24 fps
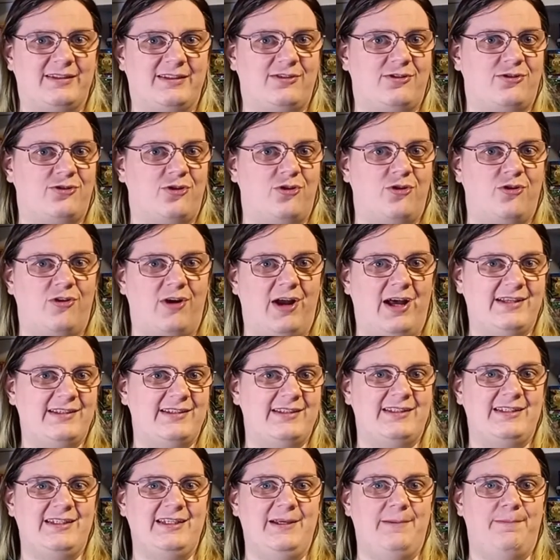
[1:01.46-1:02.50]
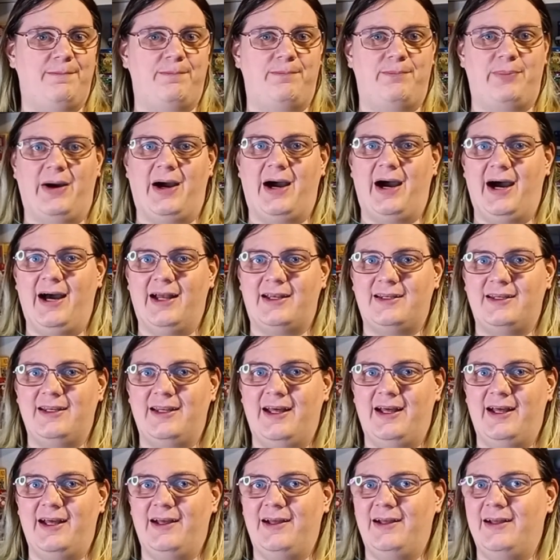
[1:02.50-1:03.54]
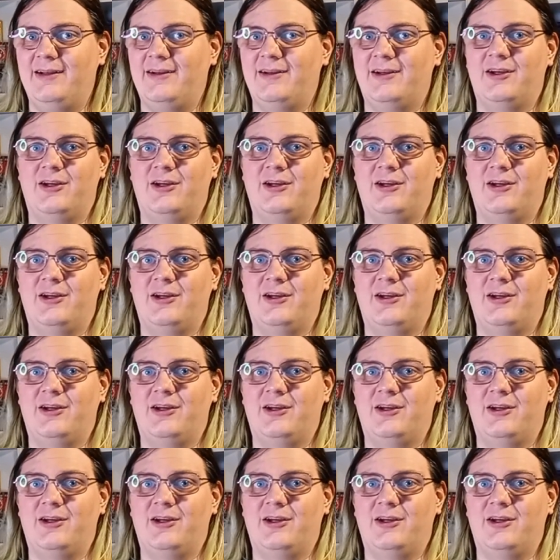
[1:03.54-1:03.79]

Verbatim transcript: trusty partner,